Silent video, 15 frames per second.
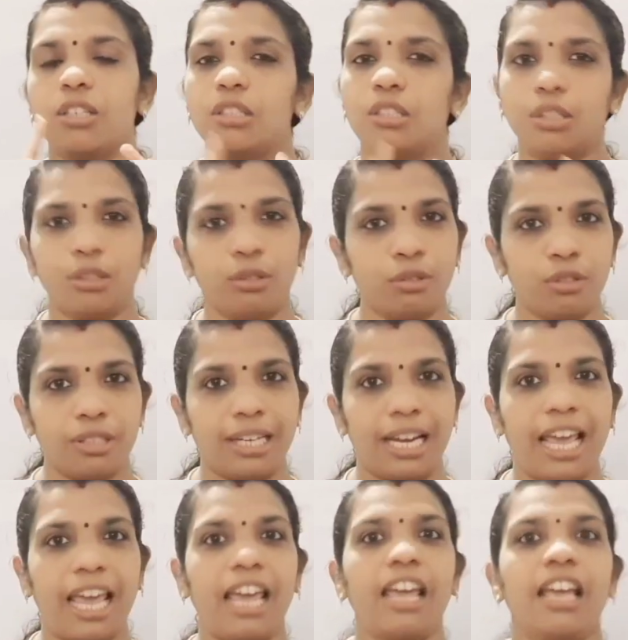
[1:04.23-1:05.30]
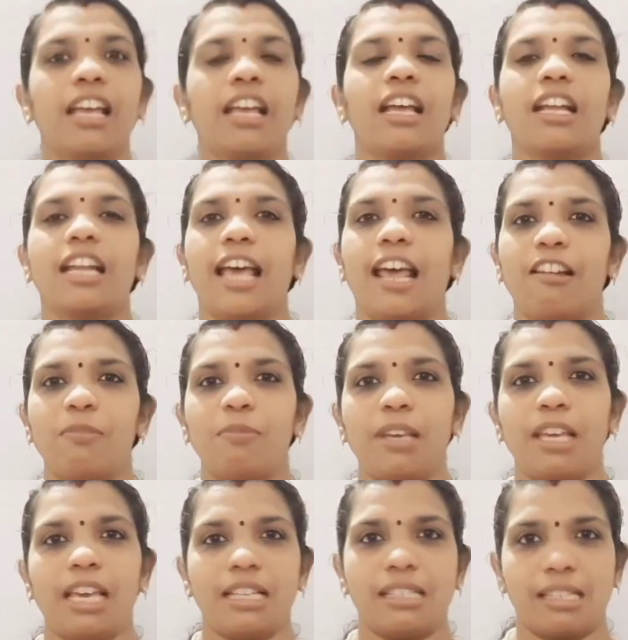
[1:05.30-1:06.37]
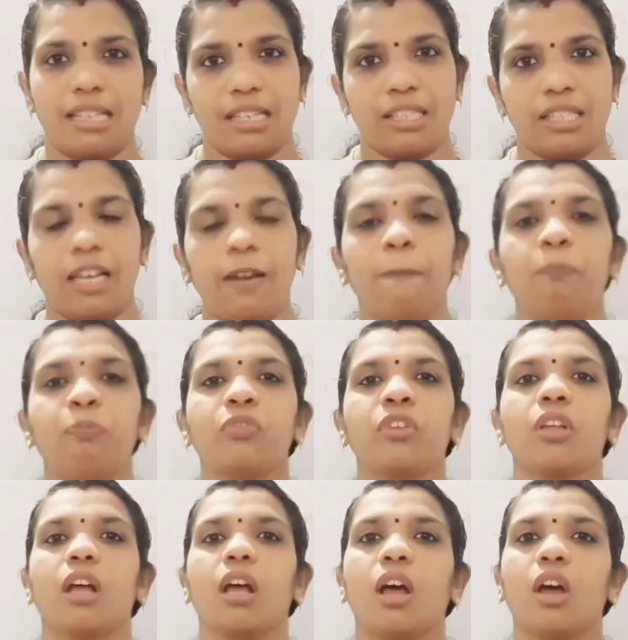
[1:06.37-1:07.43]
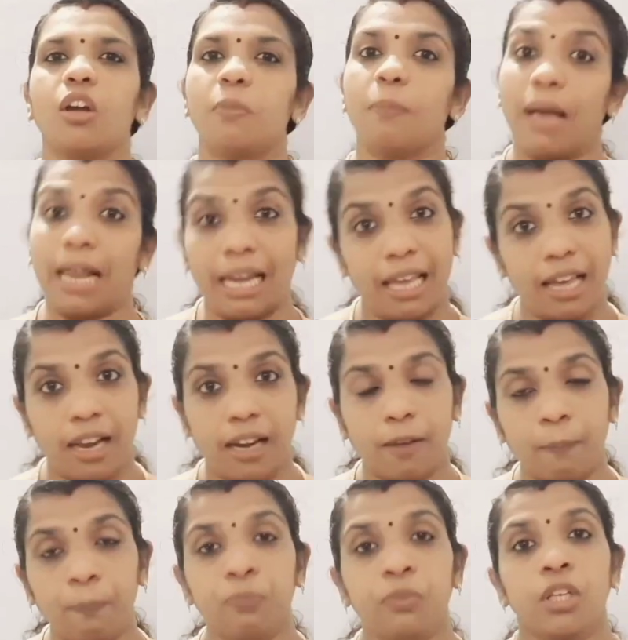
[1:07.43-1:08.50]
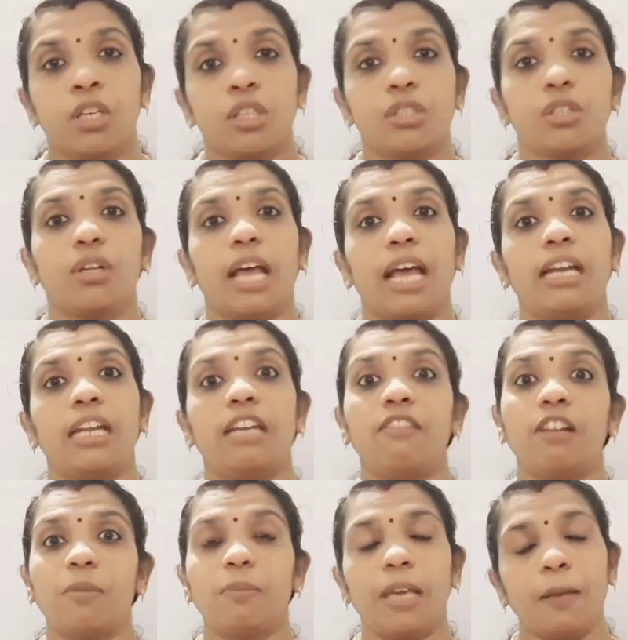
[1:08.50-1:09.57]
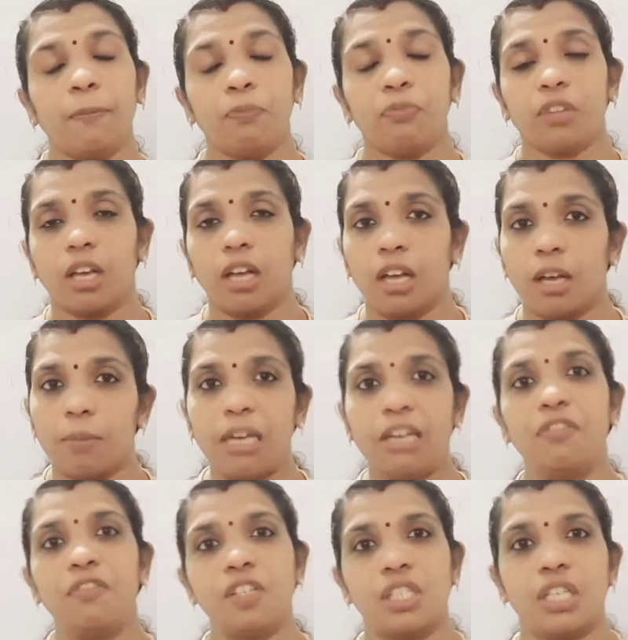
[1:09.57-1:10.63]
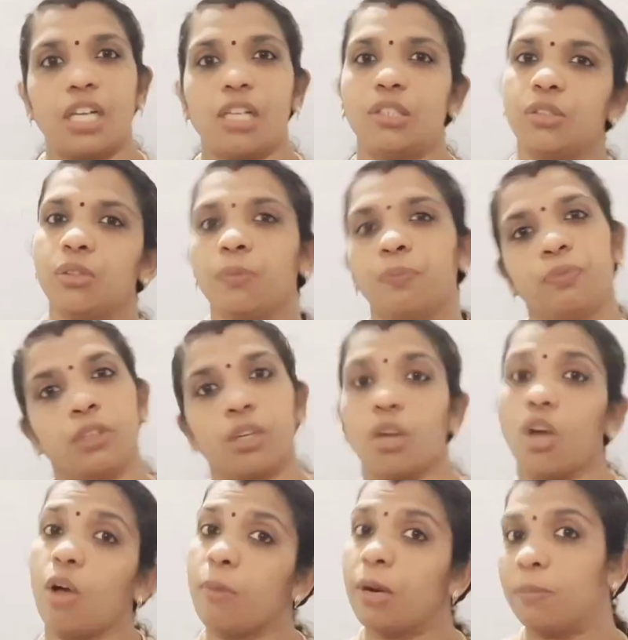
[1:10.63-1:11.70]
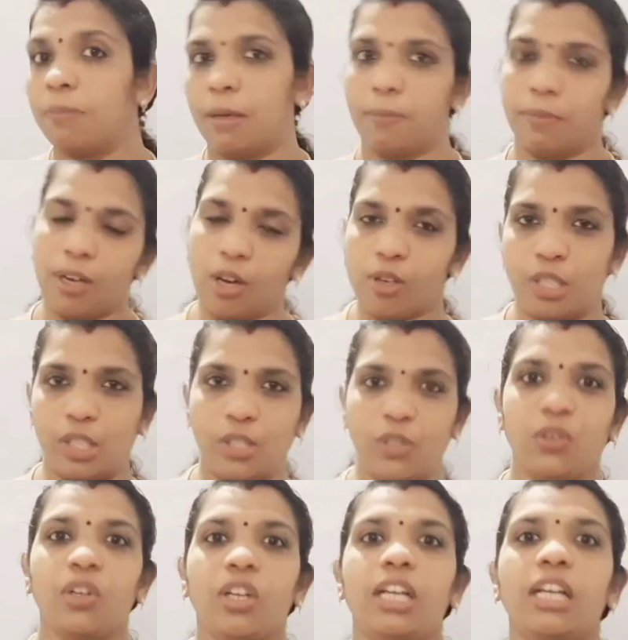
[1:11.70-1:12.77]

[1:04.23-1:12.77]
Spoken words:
Tuesday there will be a session on Malayalam, so that it will be beneficial to common people also.